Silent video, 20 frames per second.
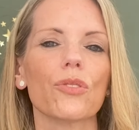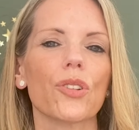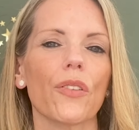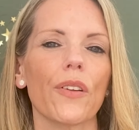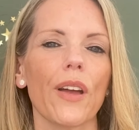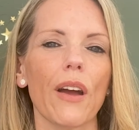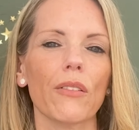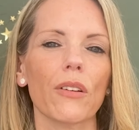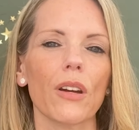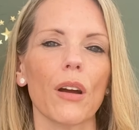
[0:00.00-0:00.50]
So
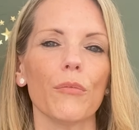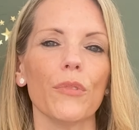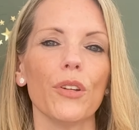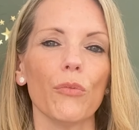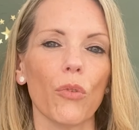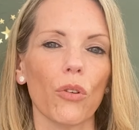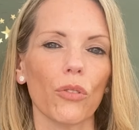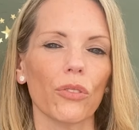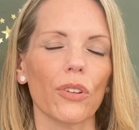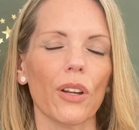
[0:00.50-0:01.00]
the outcome you
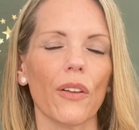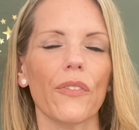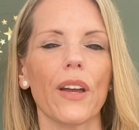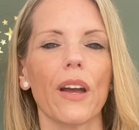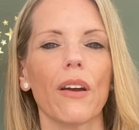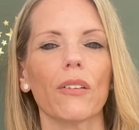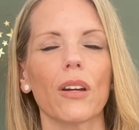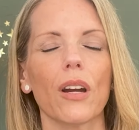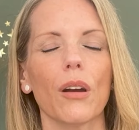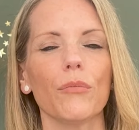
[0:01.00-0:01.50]
want and the
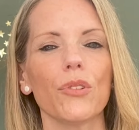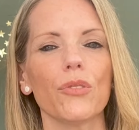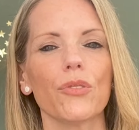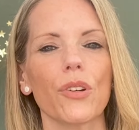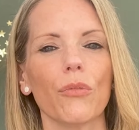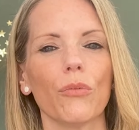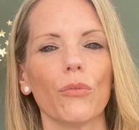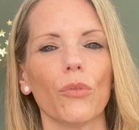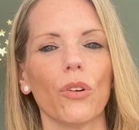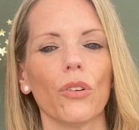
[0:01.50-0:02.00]
outcome you
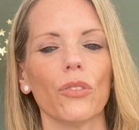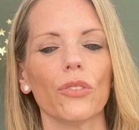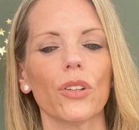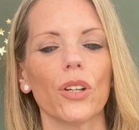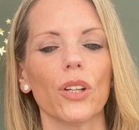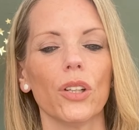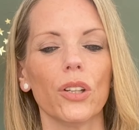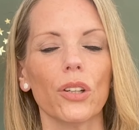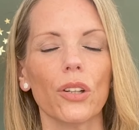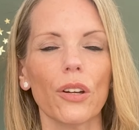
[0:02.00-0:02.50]
don't
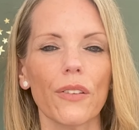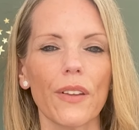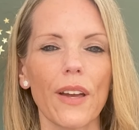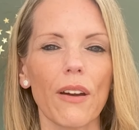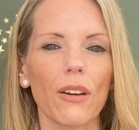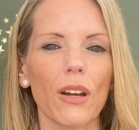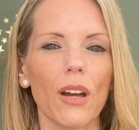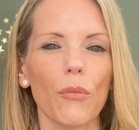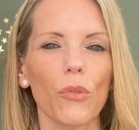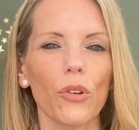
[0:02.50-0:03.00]
want. Look at the
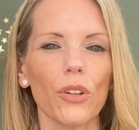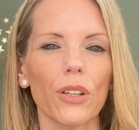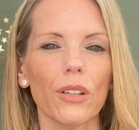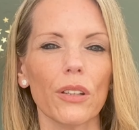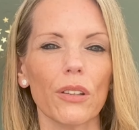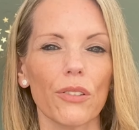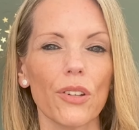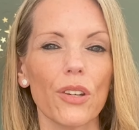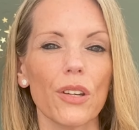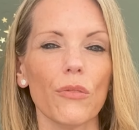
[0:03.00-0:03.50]
outcome what
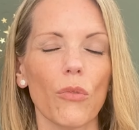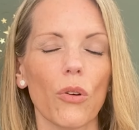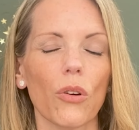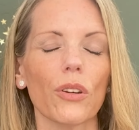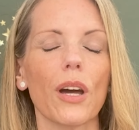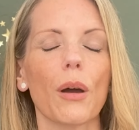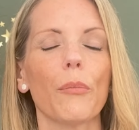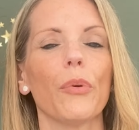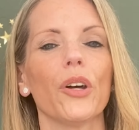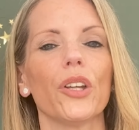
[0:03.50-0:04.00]
you, that you
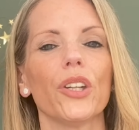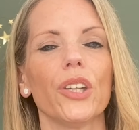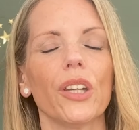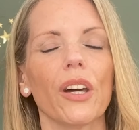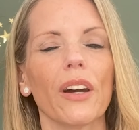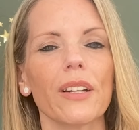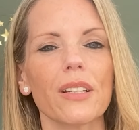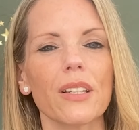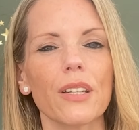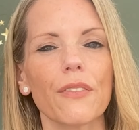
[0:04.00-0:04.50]
want and put
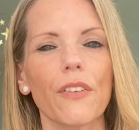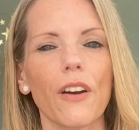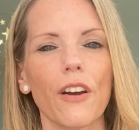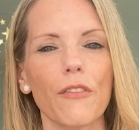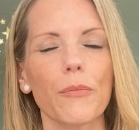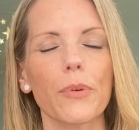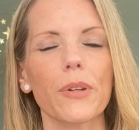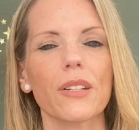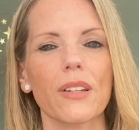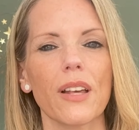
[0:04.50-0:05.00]

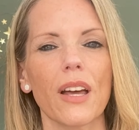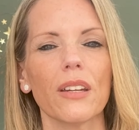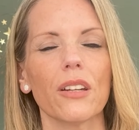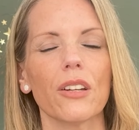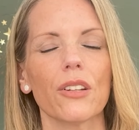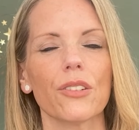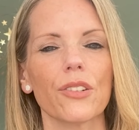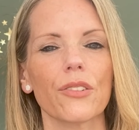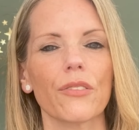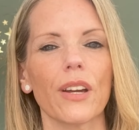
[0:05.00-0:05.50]
ninety-five percent
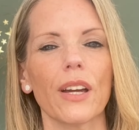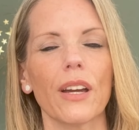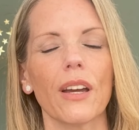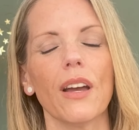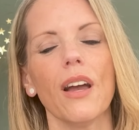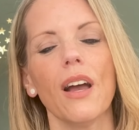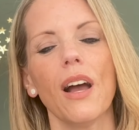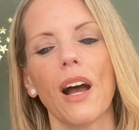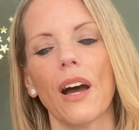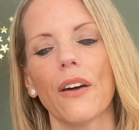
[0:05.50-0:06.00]
under it,
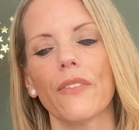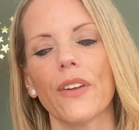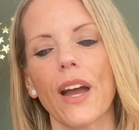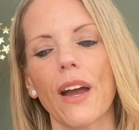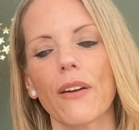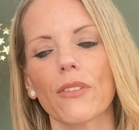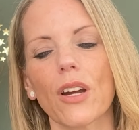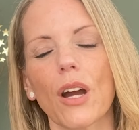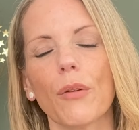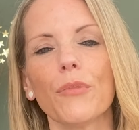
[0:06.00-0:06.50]
and the
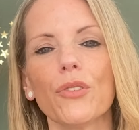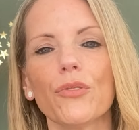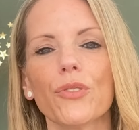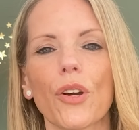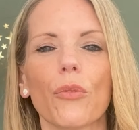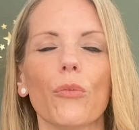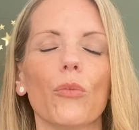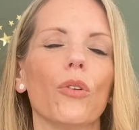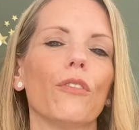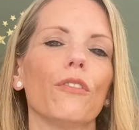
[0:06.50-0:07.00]
outcome you
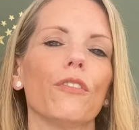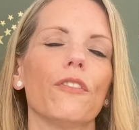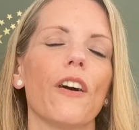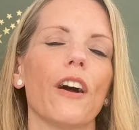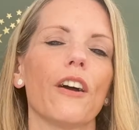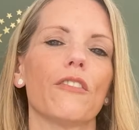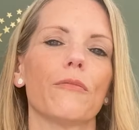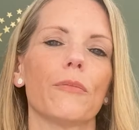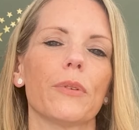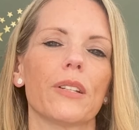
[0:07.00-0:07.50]
don't want,
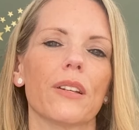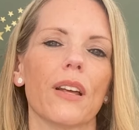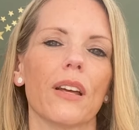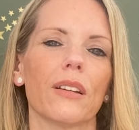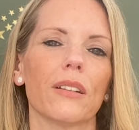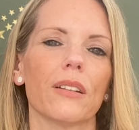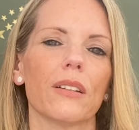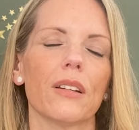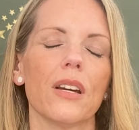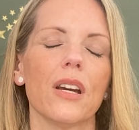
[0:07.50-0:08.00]
five
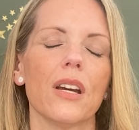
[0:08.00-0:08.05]
percent.